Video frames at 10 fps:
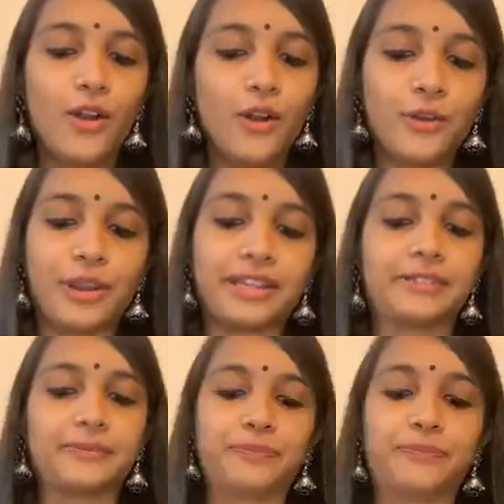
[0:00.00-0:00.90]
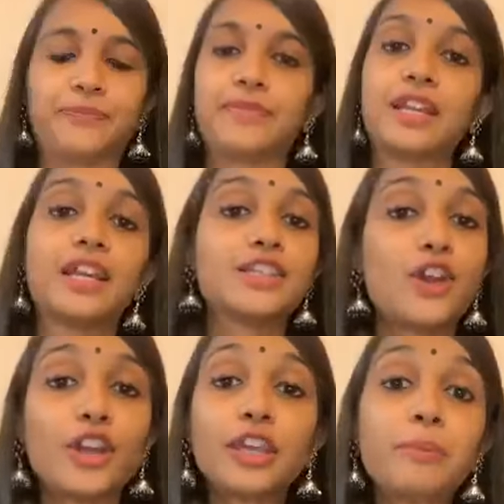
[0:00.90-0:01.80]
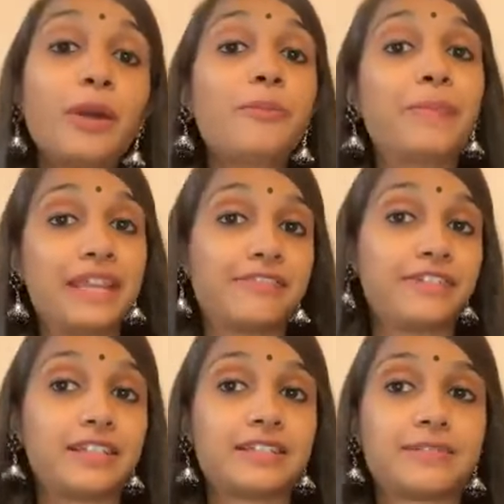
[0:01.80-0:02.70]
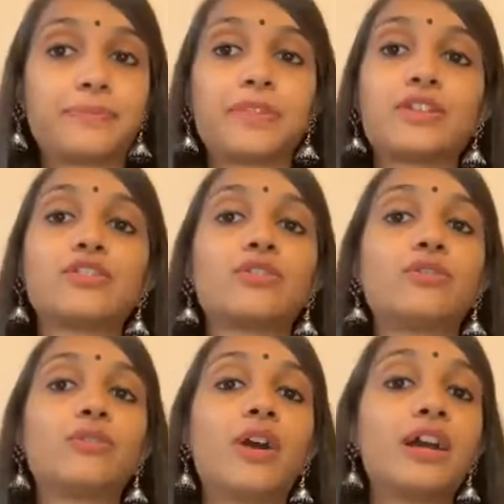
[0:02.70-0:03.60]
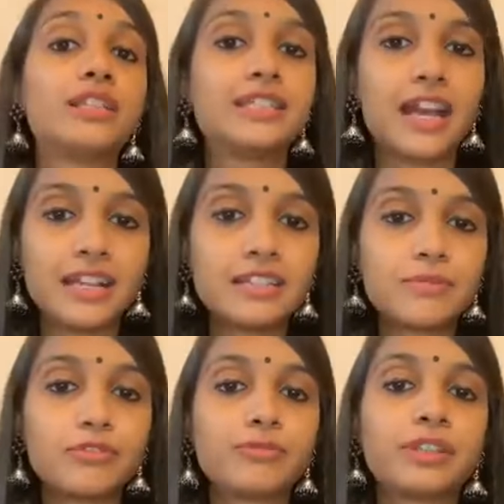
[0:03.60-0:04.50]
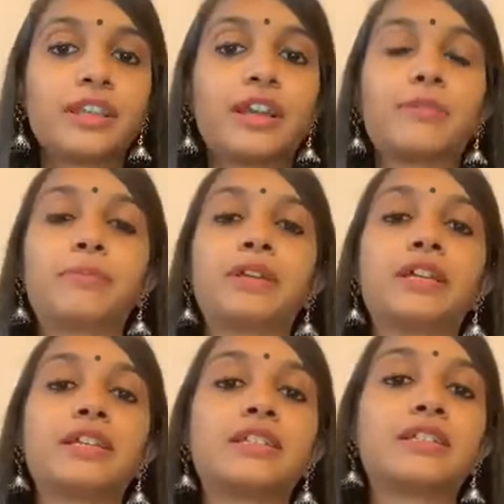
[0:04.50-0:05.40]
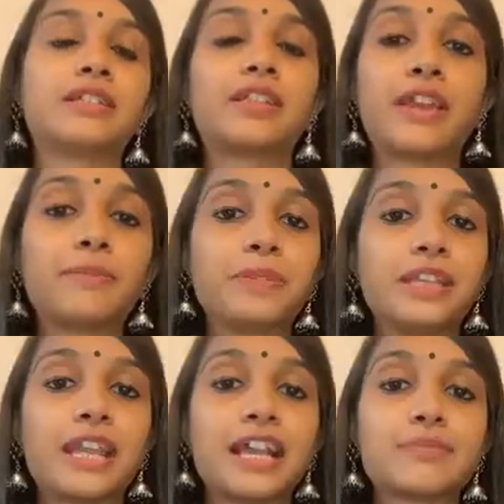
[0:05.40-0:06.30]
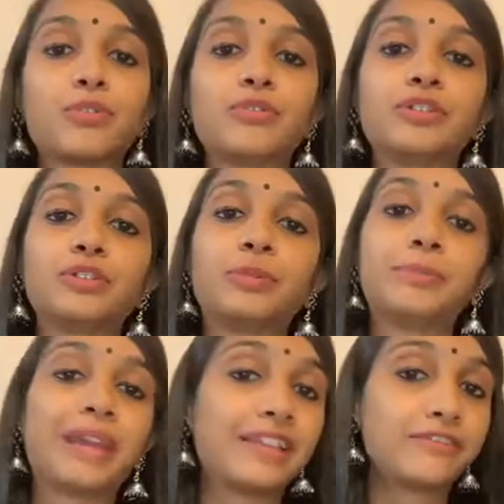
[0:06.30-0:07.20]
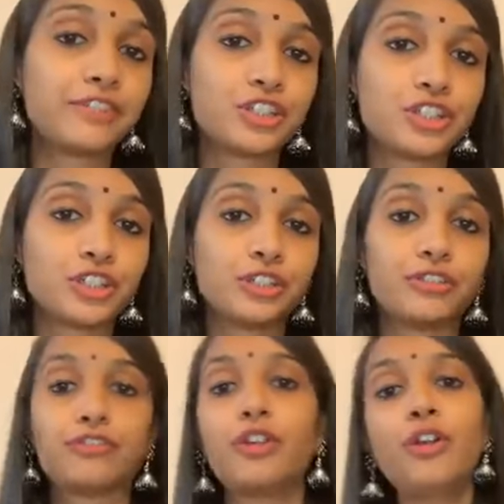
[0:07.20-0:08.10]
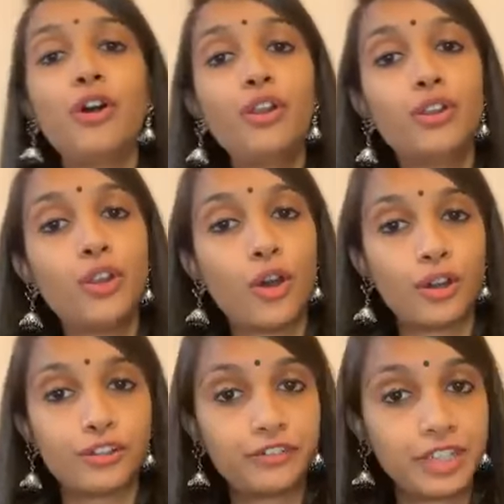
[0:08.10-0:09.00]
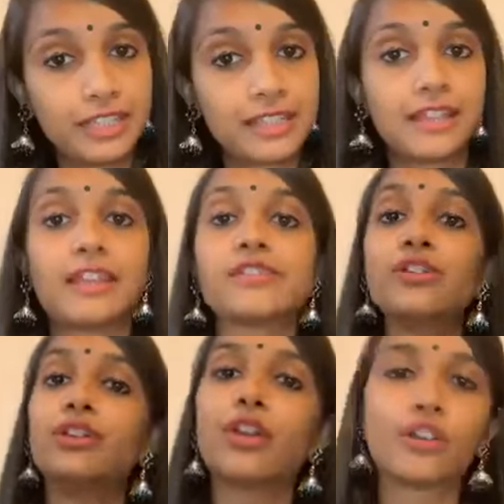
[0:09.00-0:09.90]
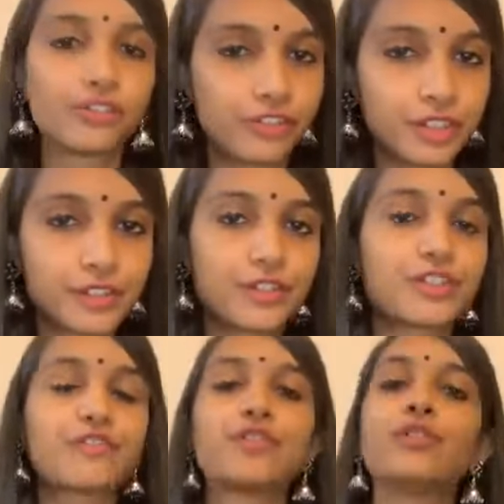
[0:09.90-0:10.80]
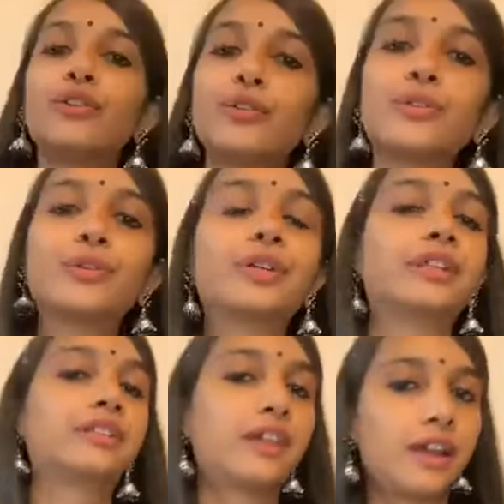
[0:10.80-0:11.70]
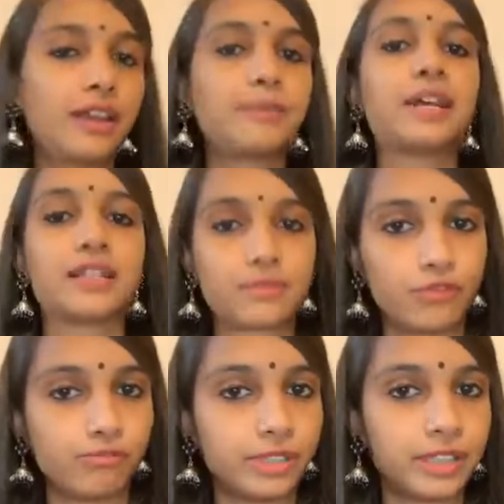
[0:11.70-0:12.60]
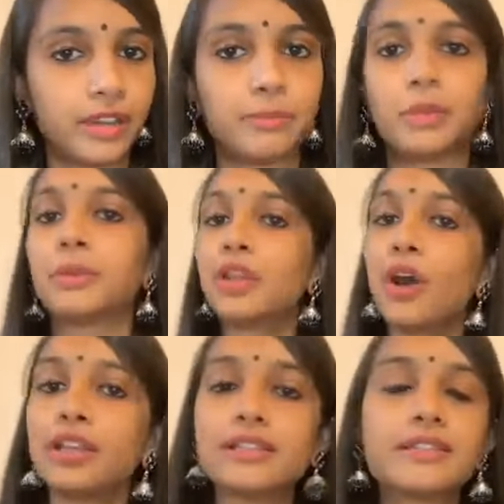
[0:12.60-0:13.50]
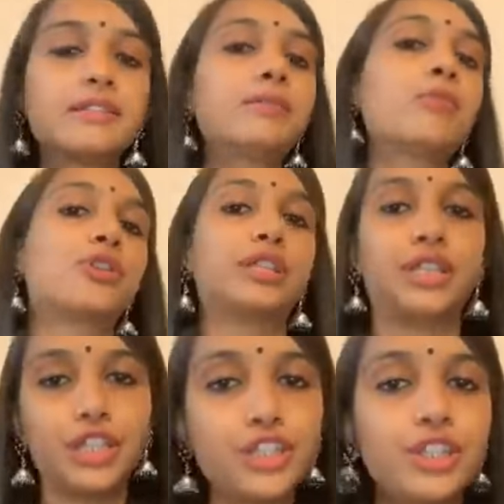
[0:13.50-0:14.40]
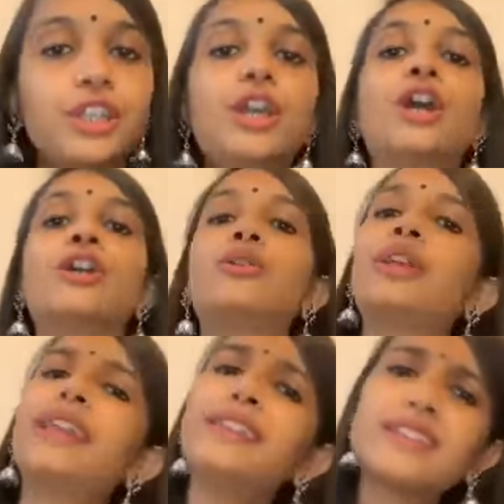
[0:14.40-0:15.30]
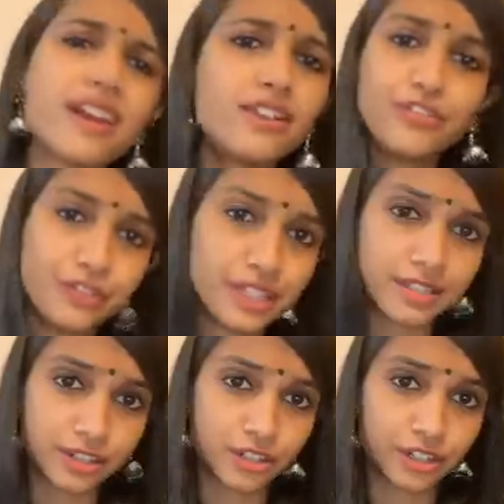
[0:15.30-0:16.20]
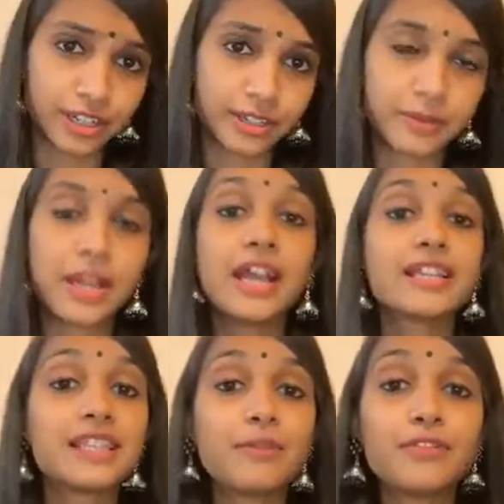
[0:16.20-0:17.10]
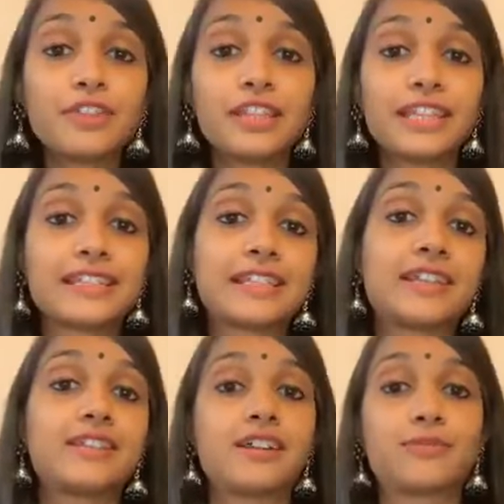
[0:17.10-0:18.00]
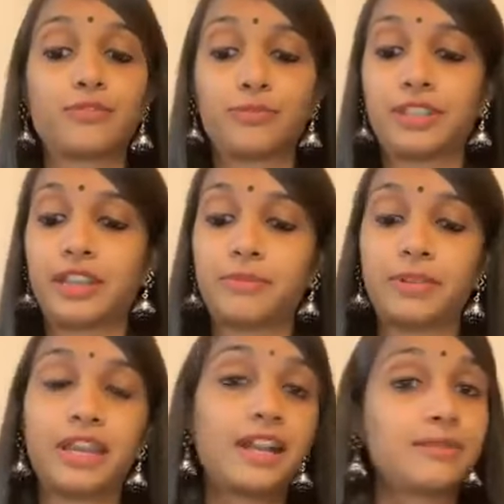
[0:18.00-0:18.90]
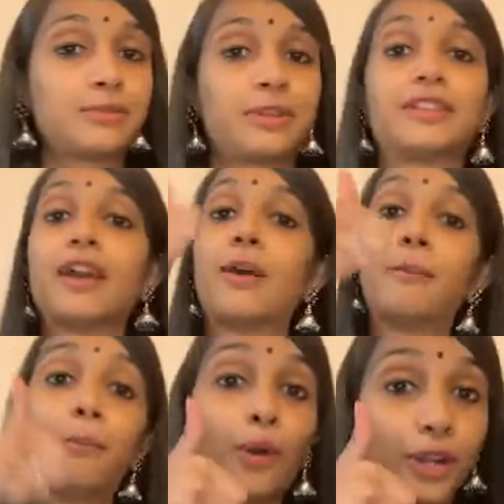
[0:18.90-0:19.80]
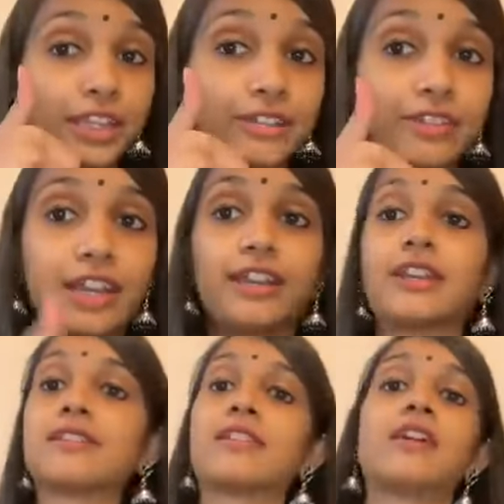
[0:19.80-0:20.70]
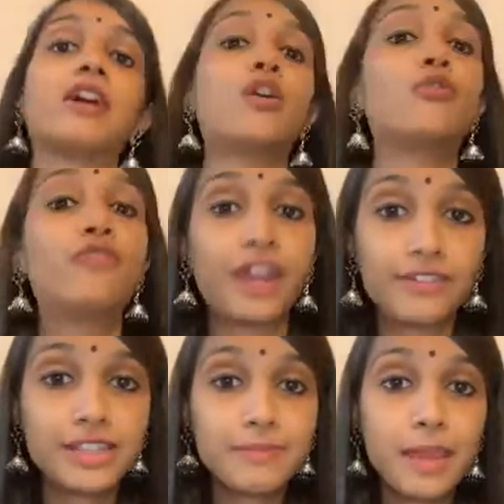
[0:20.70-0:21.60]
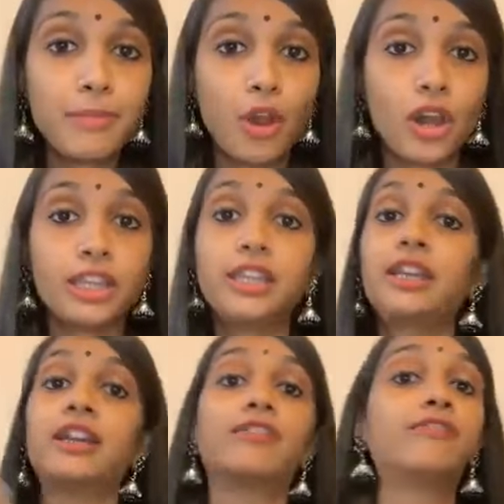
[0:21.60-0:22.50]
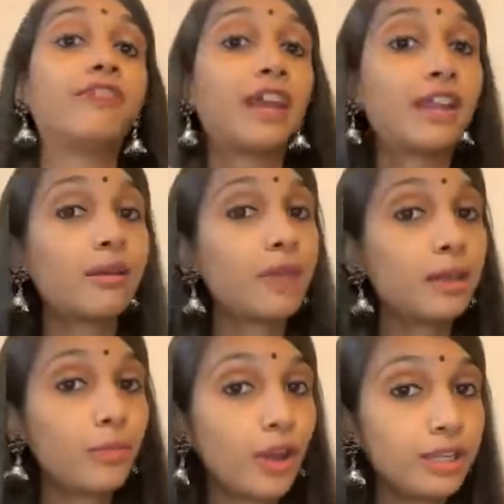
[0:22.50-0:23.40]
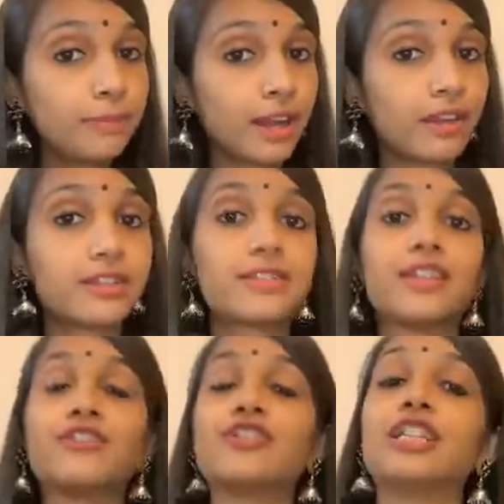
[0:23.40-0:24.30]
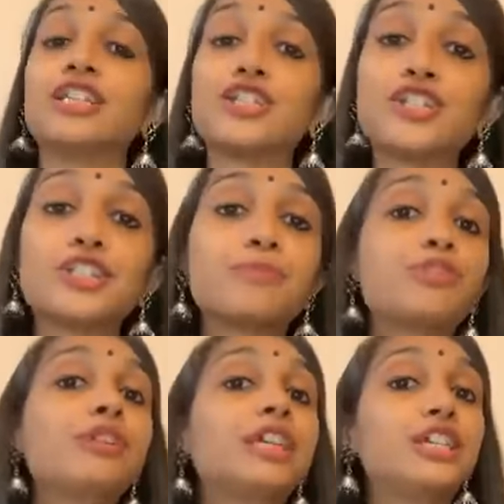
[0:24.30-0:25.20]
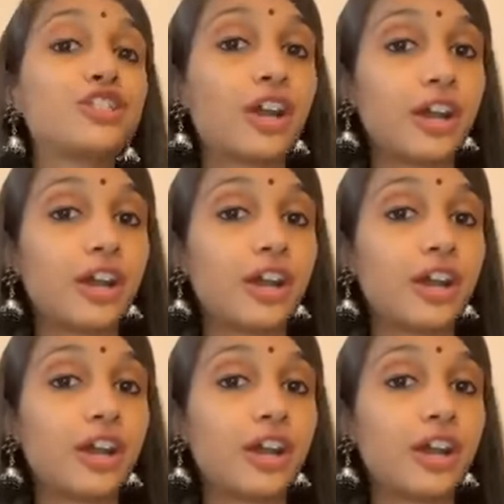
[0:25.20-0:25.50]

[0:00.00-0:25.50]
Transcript: All right, talking about benefits. So dance movement therapists, therapy has proven to be beneficial for a lot of kids, and there's a lot of research. If you go to Google and type dance movement therapy with autism or ADHD, you'll get a ton of research on it. Some of the things that dance movement therapy helps with: body awareness. Where is my body? Where are my body parts in relationship to each